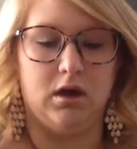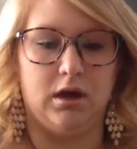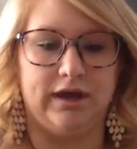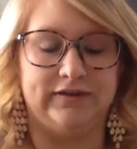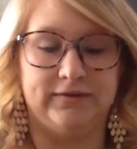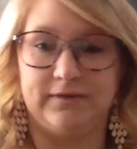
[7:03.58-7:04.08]

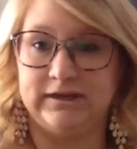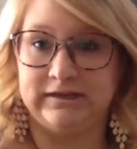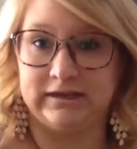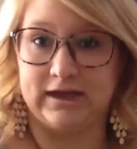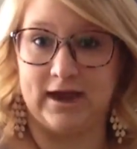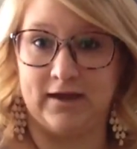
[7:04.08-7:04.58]
as if I
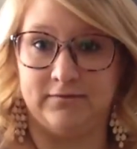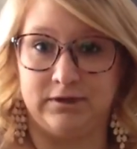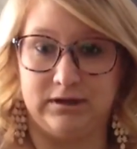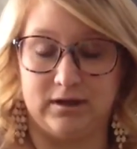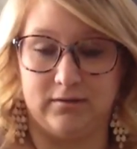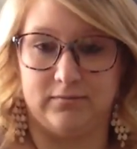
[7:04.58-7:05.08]
didn't have
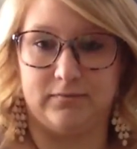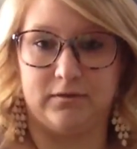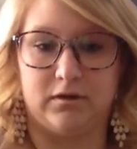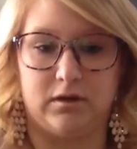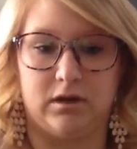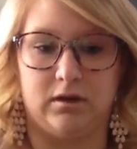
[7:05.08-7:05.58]
enough
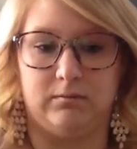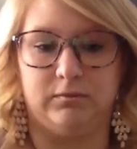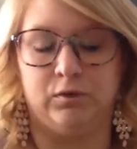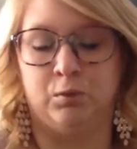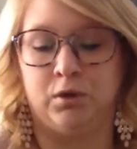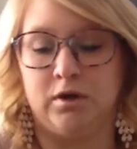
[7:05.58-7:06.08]

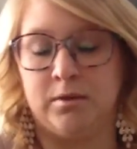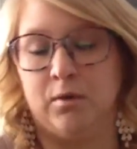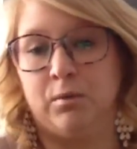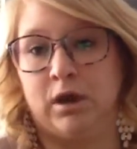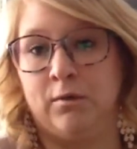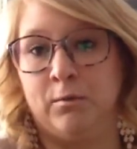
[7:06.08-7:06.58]
to worry about
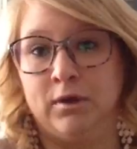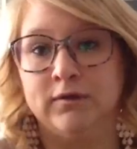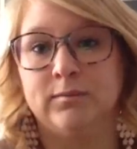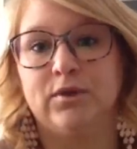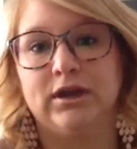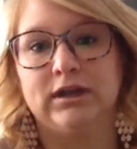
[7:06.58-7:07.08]
when I
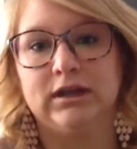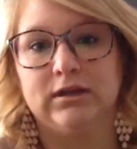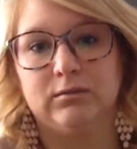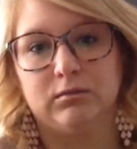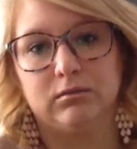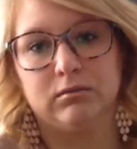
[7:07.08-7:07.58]
was pregnant
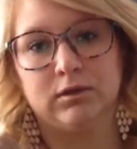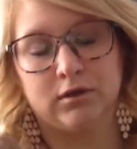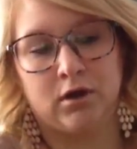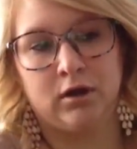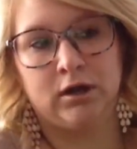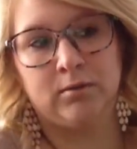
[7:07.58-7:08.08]
with
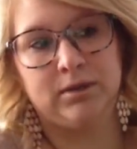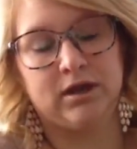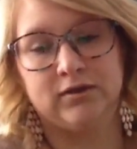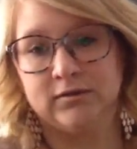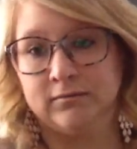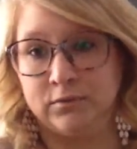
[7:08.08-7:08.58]
Aria
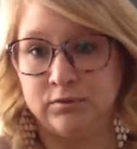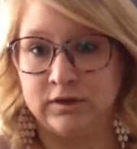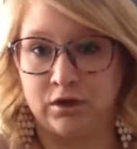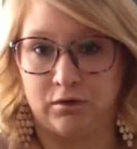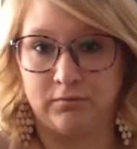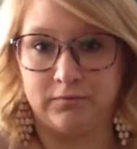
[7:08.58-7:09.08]
because of
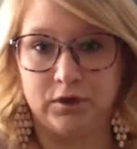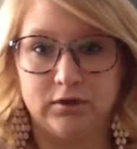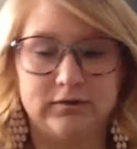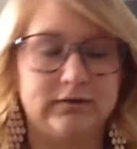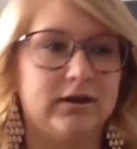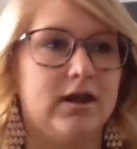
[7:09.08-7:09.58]
losing our
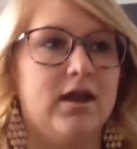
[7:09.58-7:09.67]
first.